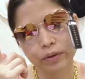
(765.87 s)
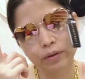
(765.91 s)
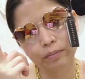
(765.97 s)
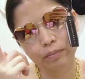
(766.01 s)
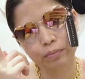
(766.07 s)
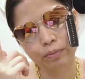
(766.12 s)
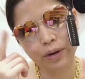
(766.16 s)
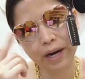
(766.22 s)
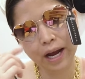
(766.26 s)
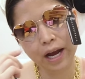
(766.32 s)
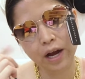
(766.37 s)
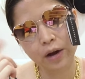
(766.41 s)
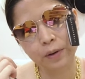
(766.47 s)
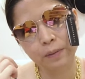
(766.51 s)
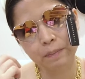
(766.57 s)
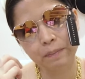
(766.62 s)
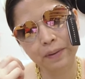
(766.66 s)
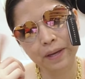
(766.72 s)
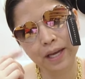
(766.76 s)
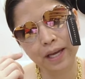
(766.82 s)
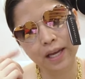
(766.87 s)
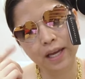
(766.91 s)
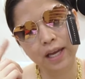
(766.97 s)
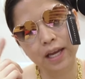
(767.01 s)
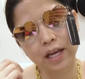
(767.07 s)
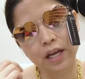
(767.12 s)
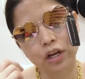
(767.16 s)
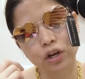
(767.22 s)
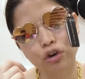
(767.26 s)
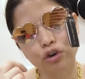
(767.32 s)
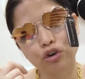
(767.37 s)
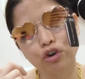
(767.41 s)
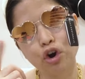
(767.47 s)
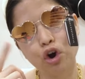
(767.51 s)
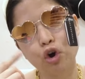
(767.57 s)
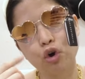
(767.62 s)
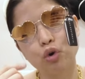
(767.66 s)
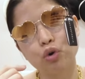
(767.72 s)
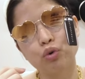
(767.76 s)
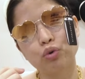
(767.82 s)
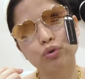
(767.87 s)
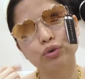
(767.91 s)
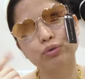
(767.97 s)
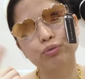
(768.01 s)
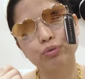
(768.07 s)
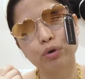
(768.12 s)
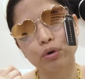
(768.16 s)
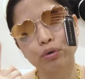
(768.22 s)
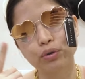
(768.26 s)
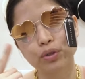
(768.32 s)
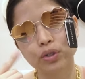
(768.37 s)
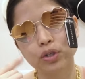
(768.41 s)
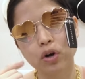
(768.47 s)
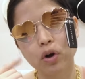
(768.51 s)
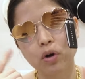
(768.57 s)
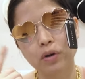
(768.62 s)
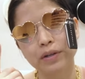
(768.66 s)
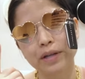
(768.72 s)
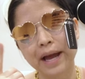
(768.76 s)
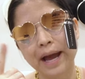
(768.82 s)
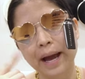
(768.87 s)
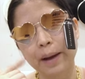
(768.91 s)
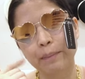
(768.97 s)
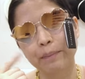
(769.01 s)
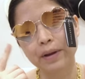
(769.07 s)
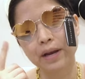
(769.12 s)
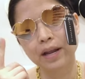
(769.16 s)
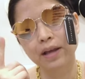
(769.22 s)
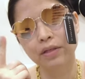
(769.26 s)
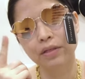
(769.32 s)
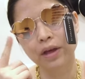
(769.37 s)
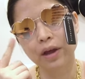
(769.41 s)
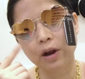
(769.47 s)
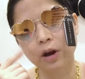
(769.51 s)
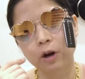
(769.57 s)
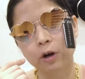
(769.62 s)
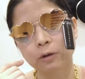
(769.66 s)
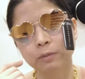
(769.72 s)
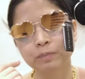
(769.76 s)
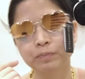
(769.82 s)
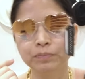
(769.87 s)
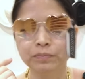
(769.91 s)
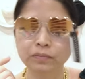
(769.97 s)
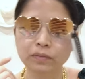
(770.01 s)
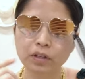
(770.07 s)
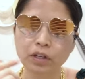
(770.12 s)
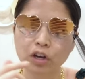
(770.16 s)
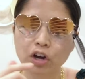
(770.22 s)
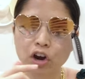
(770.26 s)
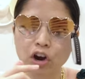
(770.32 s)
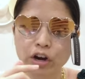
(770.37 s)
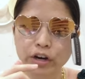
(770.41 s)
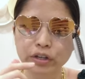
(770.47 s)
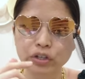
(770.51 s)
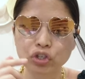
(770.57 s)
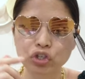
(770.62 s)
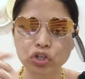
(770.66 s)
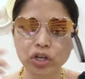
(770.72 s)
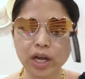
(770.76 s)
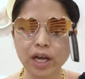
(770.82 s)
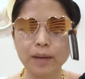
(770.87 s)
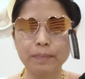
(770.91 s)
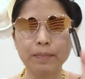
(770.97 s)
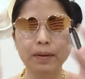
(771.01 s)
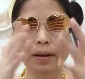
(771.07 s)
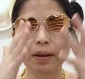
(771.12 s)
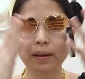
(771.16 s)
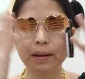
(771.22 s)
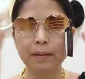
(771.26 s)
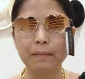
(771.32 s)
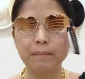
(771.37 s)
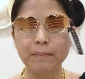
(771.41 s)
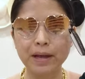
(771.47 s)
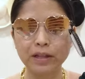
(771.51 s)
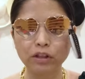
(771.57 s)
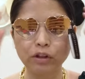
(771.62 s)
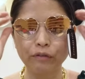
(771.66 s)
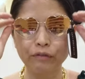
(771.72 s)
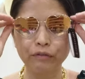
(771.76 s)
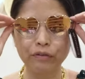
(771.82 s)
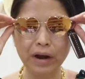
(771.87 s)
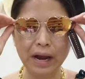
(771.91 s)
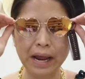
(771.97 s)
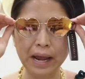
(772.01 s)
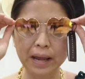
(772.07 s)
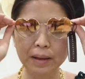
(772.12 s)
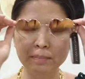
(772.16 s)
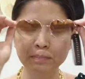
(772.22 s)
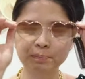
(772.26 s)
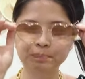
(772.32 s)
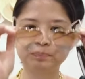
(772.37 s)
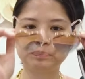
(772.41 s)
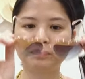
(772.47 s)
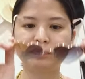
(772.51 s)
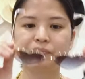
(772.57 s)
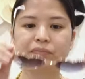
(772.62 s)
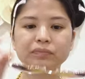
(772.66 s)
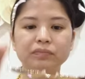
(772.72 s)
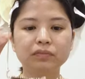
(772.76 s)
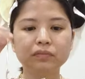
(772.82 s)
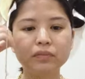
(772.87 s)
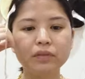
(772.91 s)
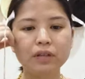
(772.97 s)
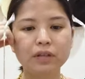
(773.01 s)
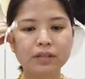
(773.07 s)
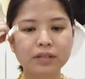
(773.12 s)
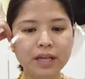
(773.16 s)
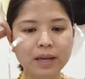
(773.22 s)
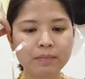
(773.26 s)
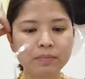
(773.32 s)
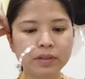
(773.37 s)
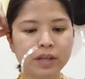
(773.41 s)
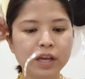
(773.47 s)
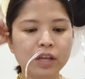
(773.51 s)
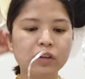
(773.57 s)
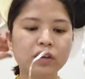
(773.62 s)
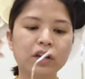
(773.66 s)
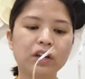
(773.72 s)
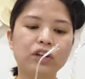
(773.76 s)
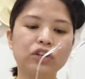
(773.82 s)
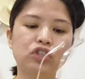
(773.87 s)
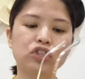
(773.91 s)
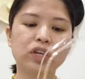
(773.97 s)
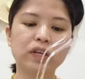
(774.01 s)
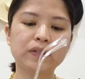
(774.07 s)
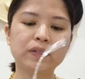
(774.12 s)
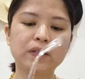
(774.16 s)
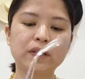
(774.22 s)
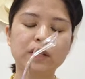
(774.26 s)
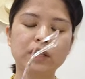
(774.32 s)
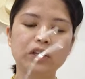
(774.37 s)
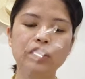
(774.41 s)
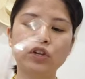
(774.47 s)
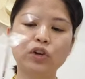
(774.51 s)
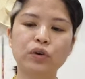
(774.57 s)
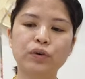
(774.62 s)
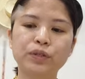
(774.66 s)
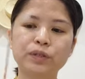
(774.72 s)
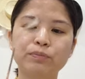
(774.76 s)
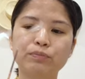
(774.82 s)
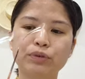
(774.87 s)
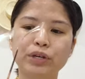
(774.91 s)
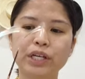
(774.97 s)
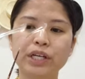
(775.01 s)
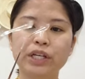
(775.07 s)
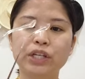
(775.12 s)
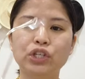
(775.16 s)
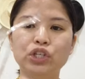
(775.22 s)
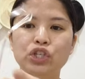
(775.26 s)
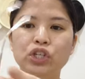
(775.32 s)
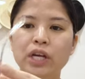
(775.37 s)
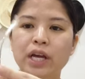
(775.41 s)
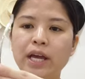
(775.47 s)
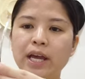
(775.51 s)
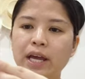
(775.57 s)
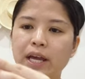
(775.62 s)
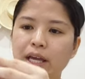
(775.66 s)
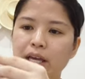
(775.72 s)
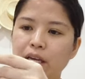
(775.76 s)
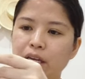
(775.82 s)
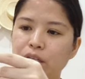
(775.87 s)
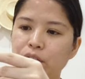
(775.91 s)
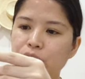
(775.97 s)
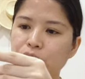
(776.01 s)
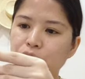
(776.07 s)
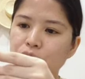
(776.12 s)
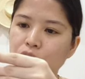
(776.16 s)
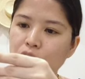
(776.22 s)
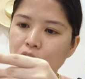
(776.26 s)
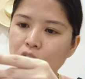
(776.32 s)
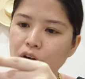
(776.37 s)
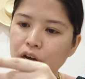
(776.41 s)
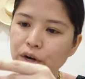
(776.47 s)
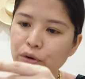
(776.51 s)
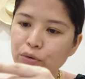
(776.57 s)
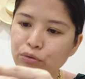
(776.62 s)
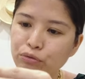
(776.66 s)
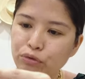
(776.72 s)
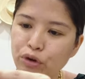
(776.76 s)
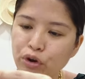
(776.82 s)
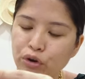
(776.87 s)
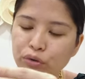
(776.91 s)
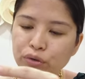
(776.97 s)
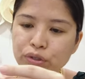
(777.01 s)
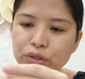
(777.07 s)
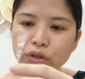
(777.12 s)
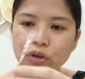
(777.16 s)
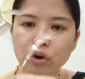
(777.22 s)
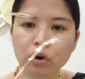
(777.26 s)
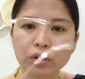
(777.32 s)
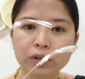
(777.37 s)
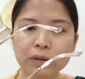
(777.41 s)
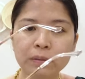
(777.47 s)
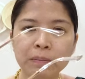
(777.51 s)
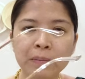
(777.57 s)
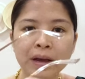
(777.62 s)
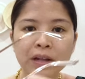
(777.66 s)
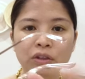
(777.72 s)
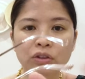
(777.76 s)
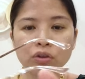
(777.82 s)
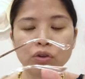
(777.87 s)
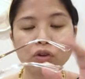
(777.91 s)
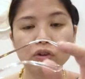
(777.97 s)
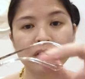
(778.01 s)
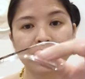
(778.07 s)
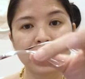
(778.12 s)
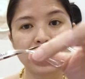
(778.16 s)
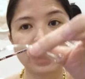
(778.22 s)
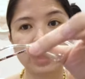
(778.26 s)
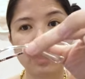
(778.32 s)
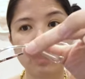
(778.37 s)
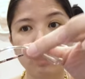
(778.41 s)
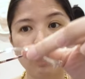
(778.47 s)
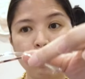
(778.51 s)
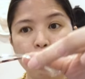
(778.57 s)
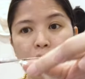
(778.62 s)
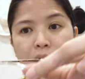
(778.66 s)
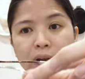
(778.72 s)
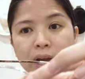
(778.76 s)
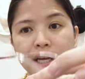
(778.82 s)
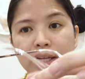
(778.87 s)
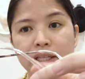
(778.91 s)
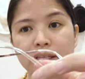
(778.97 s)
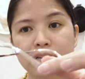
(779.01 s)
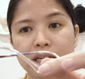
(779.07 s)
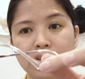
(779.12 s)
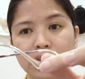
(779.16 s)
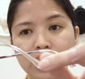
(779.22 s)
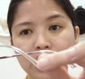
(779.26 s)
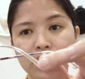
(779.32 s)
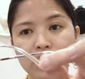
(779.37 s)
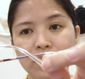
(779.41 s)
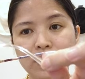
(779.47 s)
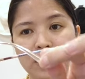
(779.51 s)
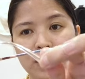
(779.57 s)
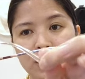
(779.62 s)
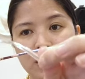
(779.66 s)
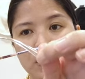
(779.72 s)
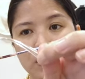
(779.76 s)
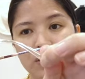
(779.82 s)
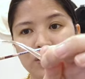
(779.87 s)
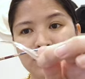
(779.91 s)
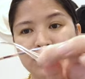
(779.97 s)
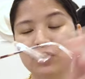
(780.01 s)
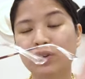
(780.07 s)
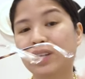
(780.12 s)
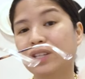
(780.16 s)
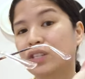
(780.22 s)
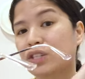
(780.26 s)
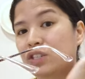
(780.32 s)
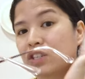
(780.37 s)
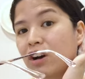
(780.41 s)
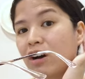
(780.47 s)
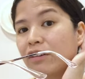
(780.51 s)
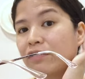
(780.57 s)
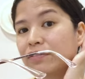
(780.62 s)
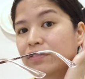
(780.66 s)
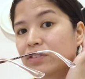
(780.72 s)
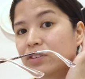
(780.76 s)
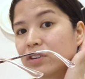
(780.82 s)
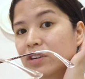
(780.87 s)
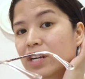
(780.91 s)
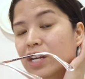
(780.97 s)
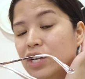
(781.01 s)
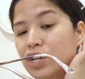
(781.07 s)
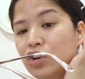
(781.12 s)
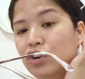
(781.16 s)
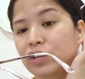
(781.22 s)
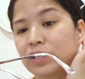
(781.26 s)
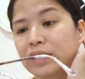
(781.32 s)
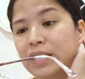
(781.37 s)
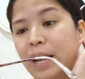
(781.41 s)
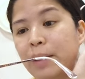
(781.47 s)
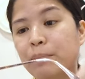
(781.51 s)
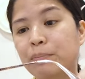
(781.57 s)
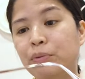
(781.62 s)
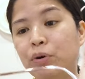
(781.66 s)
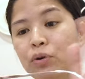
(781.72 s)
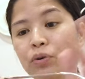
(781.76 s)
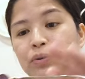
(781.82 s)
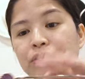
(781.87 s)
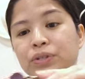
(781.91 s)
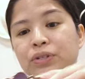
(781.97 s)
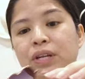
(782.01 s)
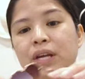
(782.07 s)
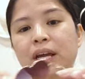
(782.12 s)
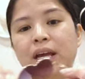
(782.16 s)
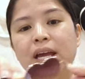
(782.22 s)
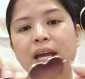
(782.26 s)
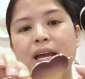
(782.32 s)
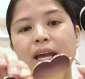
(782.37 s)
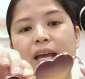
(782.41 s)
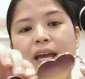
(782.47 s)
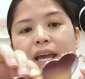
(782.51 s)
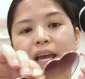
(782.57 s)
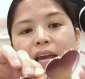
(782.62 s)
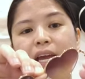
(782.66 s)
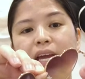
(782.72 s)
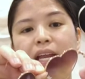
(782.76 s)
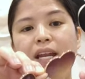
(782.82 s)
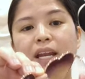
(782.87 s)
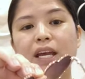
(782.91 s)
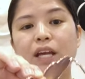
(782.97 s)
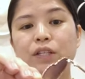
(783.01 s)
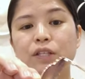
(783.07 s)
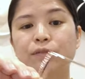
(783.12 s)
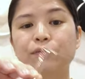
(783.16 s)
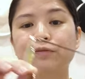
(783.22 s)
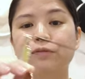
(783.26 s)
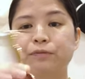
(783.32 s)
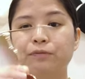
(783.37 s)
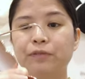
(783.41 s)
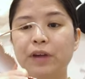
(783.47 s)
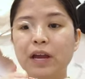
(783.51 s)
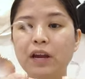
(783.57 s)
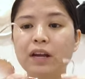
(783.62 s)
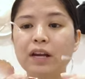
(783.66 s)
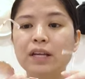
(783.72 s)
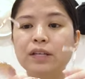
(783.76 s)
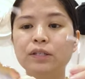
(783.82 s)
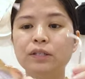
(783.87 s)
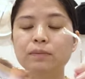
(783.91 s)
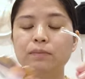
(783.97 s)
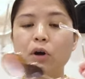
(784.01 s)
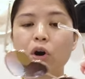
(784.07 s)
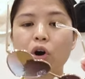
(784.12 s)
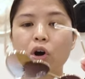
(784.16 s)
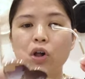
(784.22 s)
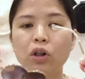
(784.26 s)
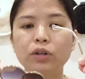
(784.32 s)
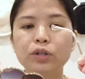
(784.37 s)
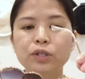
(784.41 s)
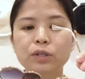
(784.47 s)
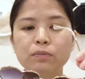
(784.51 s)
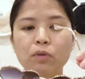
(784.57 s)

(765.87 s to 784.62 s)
brown, pink, gold, rose gold happening there. Heart shape, metal frame. Same thing. You can adjust in the nose bridge. It's got a rose gold metal and a white clear here, so it's softer in your temples. And it's a fairly small